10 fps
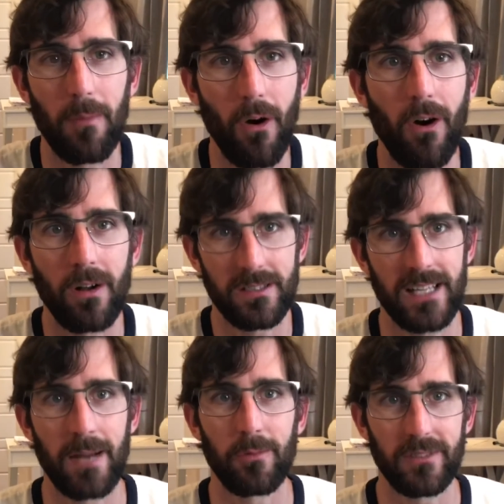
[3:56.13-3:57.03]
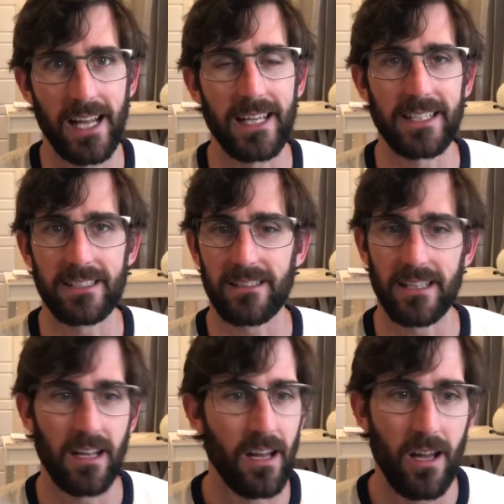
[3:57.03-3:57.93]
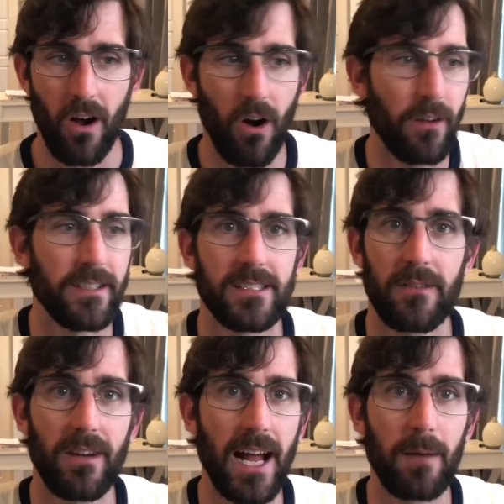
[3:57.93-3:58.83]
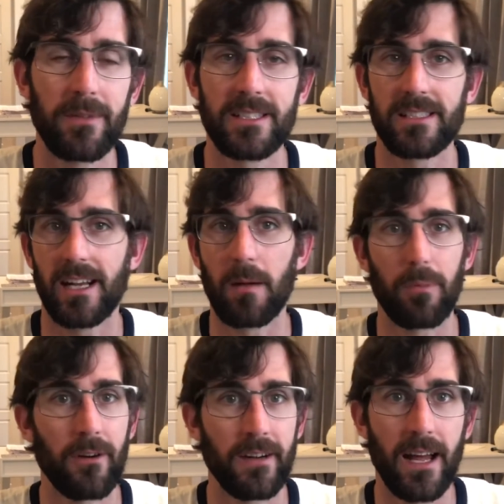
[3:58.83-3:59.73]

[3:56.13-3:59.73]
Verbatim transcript: all simultaneously. All that's ever happened is I got burned